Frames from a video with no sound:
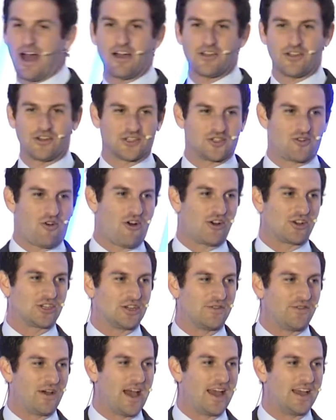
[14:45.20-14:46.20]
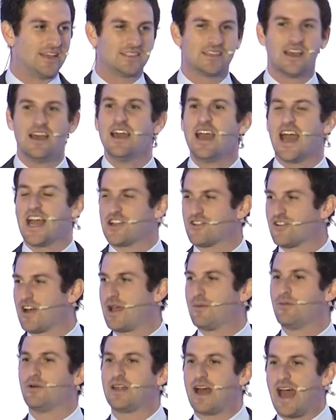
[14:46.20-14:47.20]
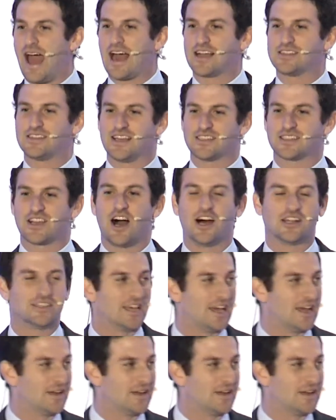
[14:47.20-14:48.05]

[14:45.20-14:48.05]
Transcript: your storage device, and you're able to access content